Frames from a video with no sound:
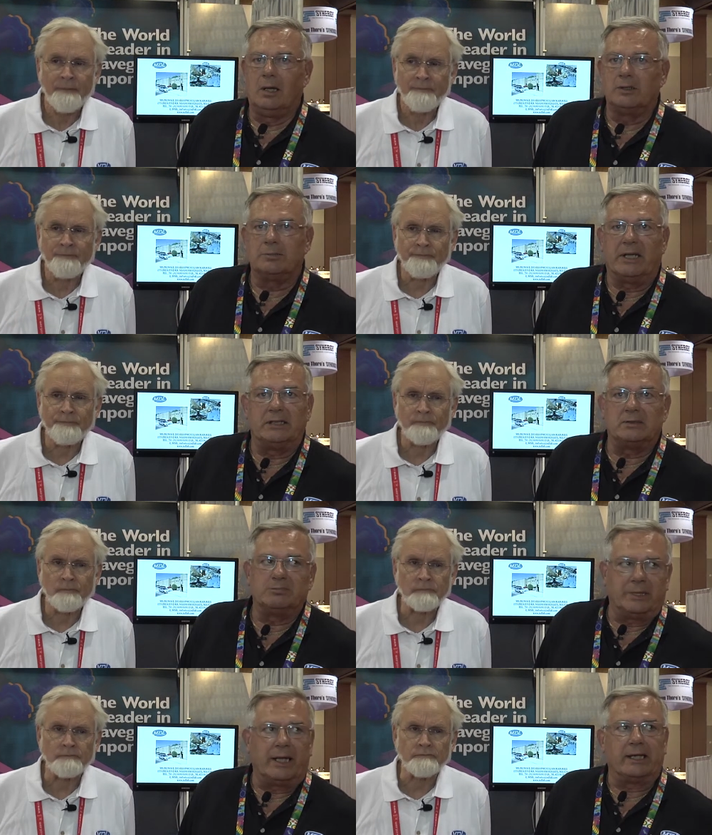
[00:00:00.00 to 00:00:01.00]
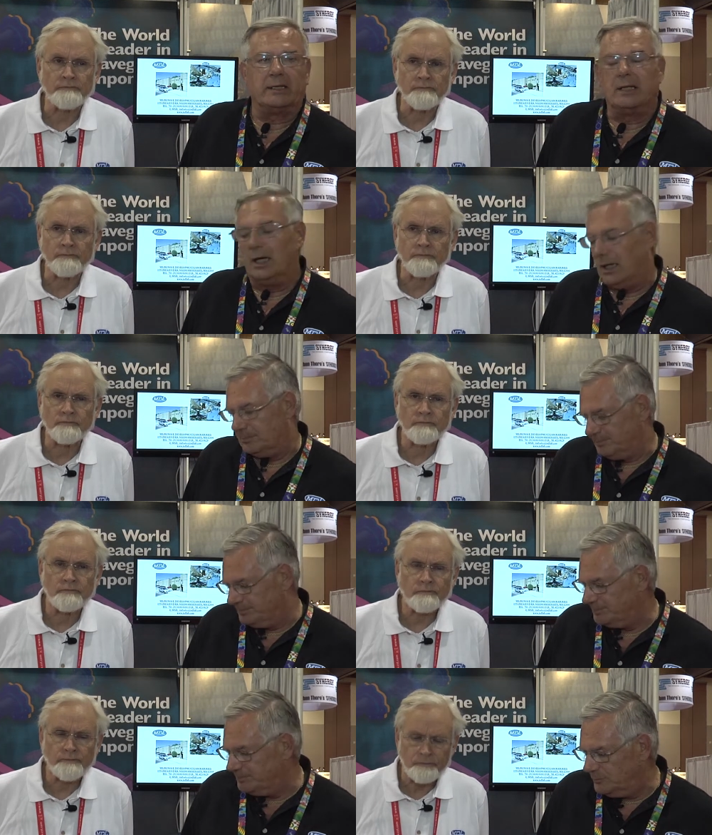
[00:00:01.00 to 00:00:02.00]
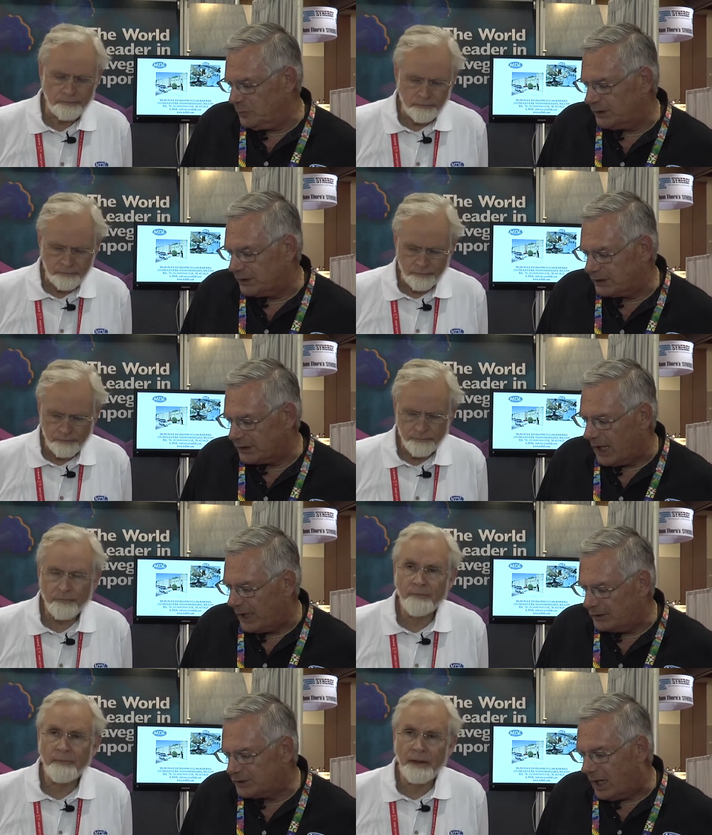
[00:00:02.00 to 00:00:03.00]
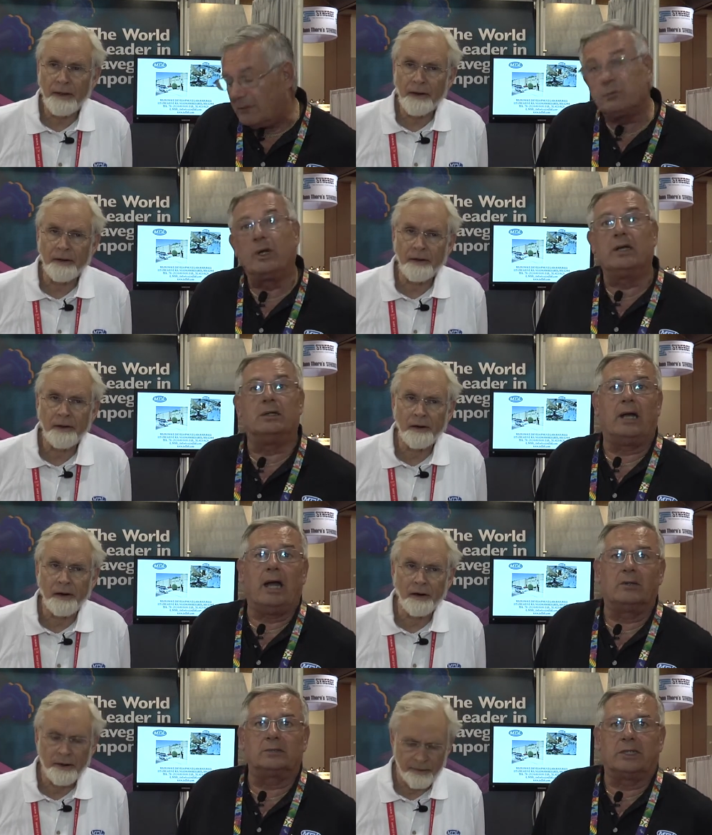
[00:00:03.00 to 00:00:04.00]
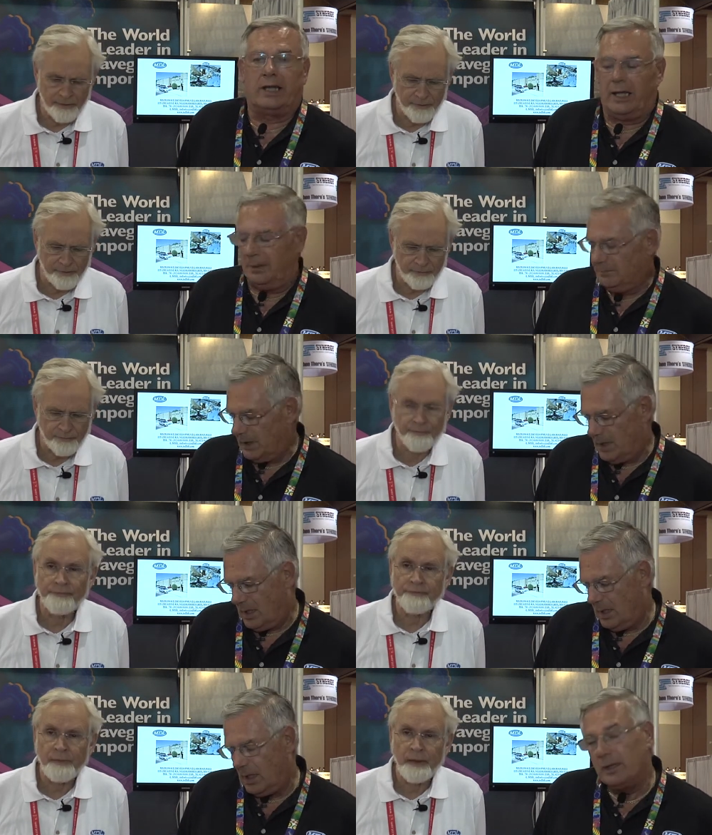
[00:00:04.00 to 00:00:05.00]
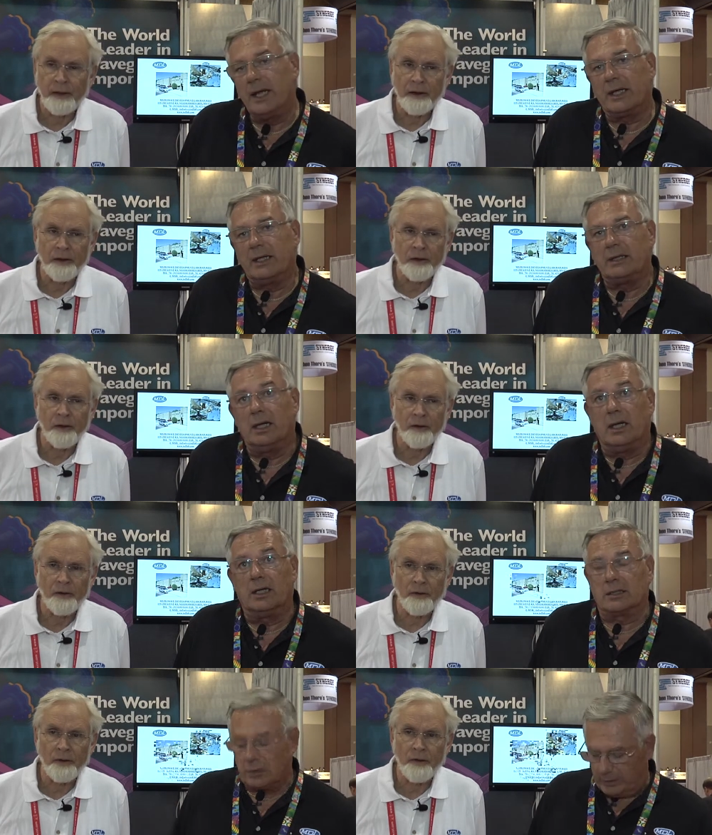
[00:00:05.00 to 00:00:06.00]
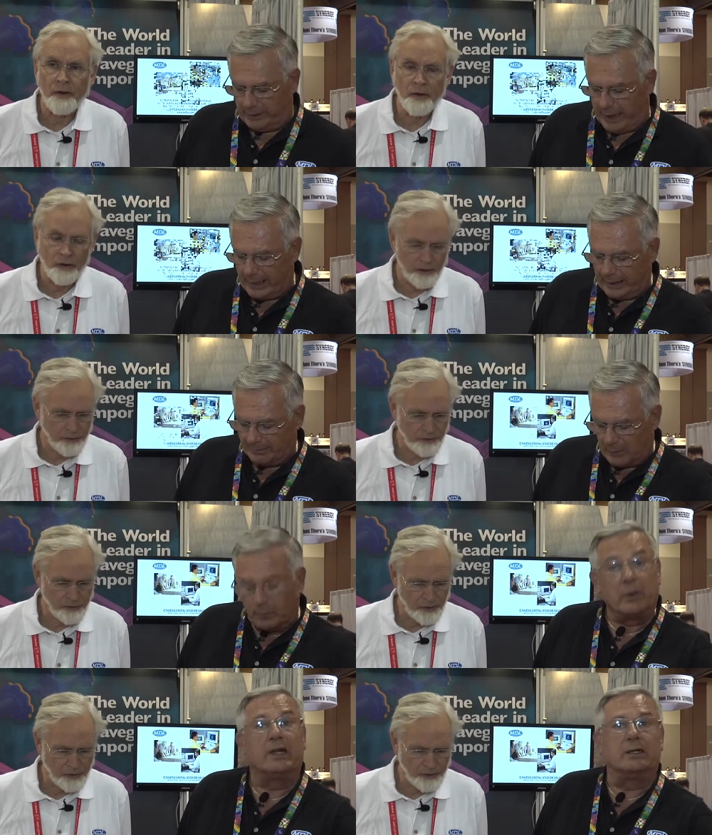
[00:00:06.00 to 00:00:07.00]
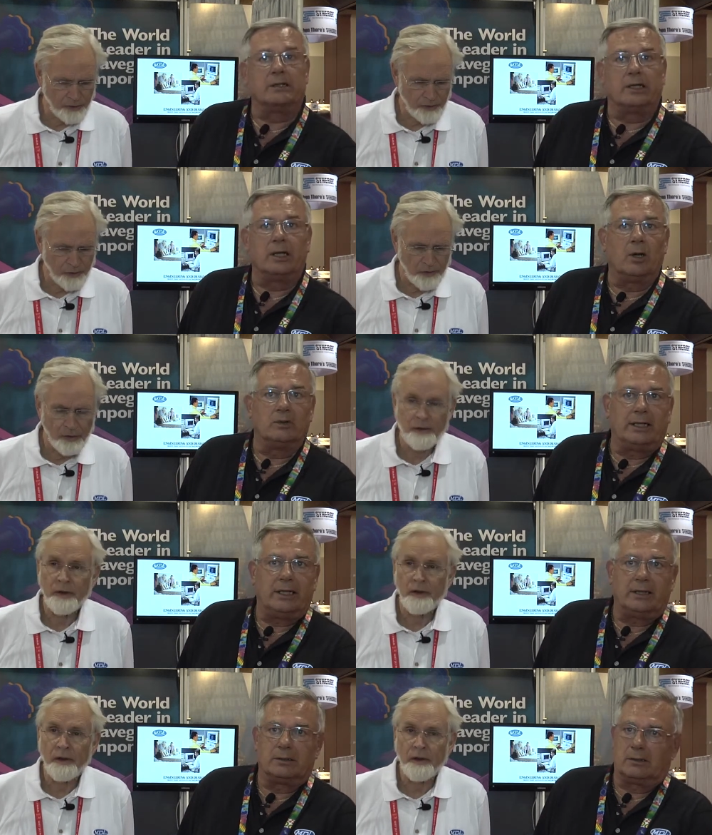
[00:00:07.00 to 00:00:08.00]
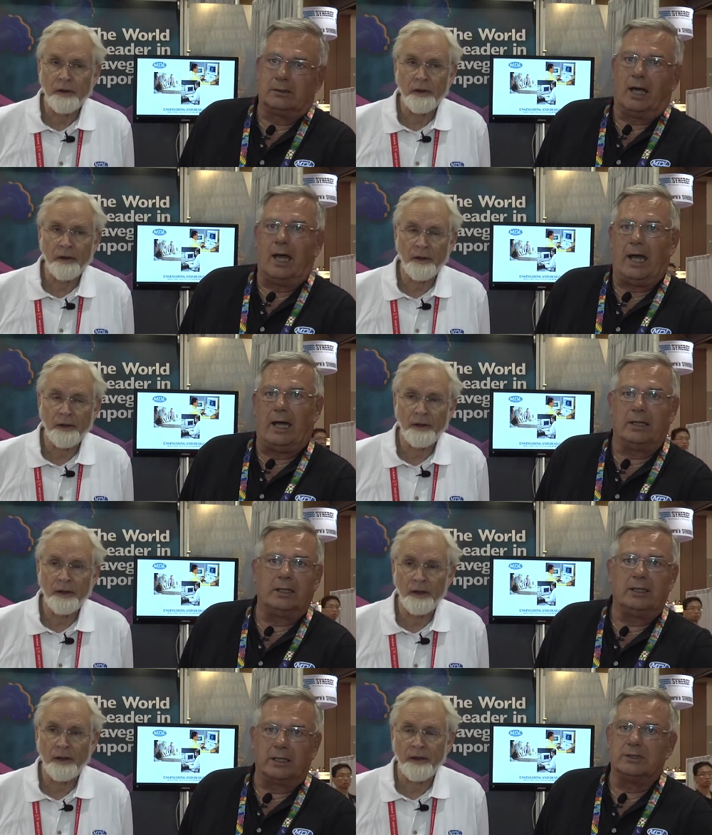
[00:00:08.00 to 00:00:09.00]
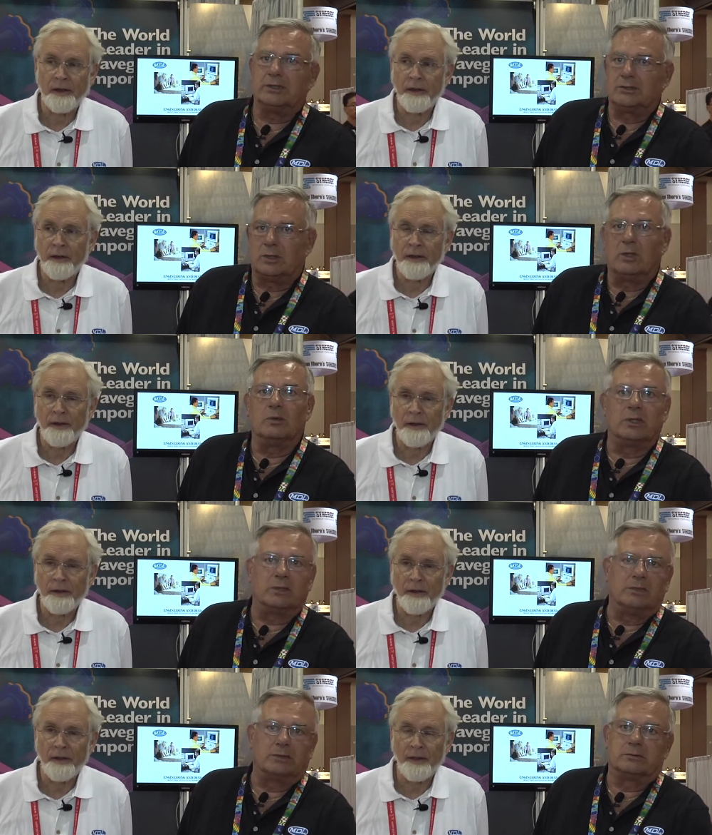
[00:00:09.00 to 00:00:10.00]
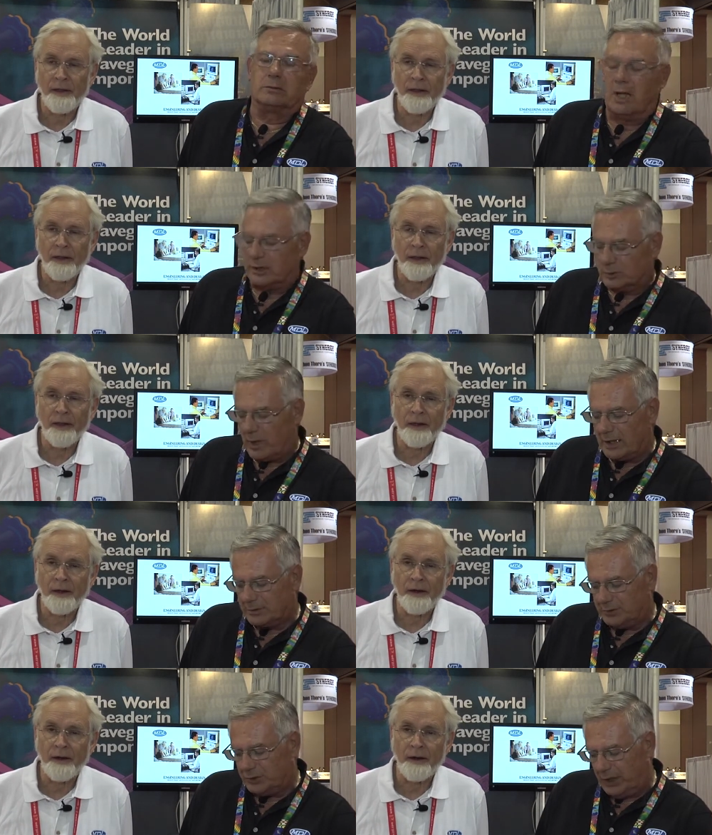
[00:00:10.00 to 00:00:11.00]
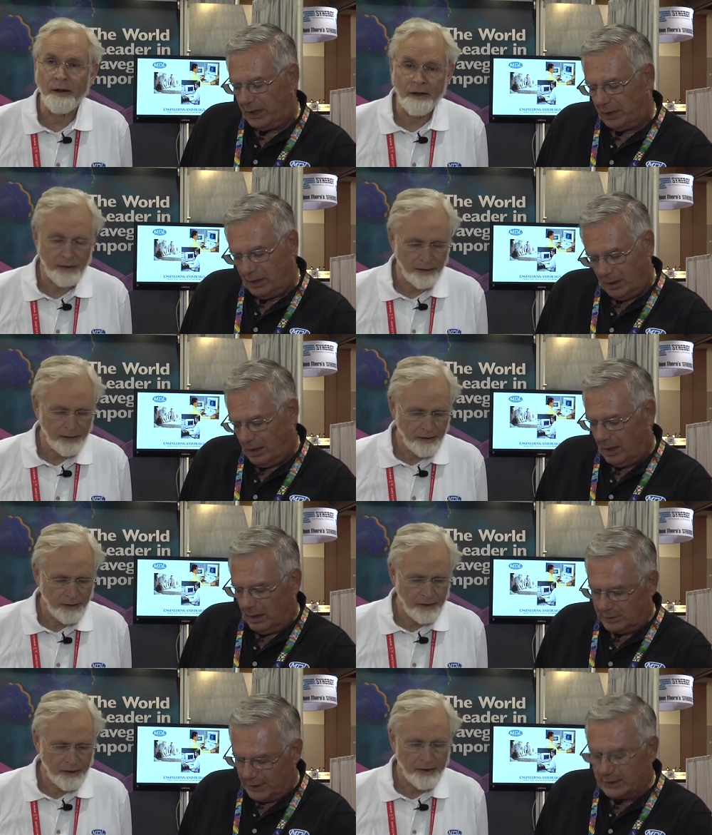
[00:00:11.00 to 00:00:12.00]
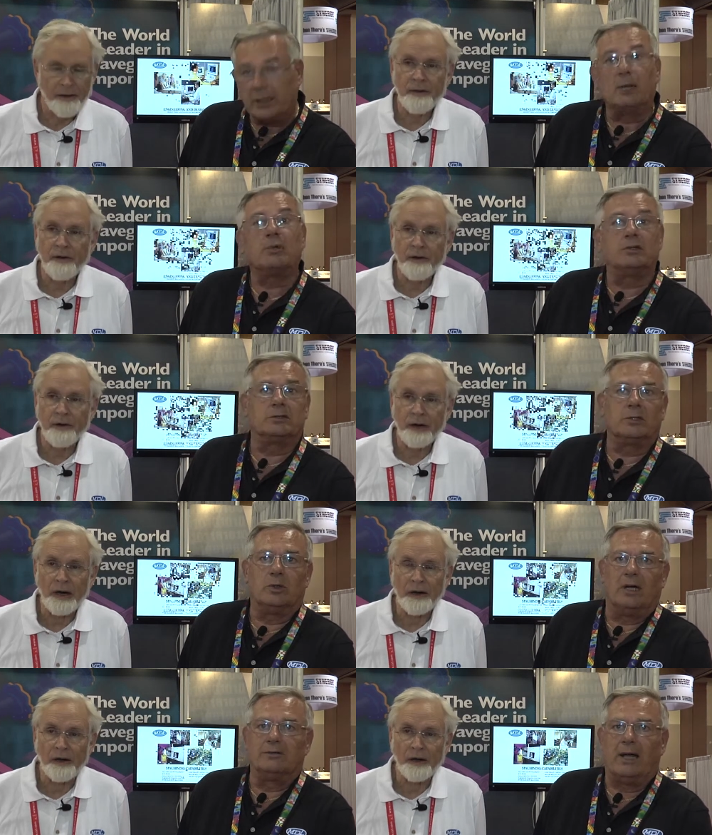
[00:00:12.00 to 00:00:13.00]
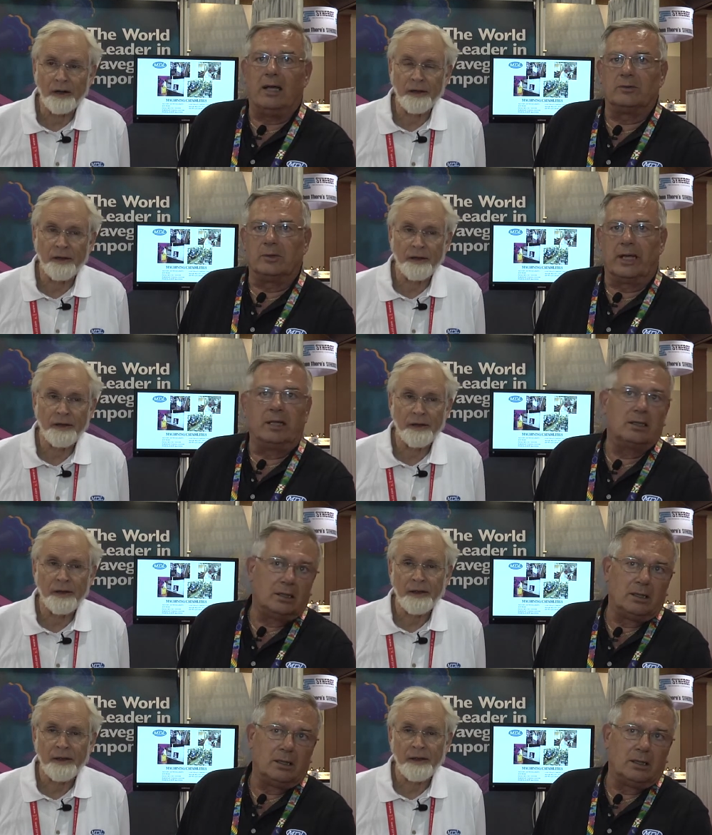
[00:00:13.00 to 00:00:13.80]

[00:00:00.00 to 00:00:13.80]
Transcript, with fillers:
Speaker 1: which means they can, uh, with the design software out today, they can uh, create it where you don't need a die. You can just do it with the lost wax machine, send it up to our foundry,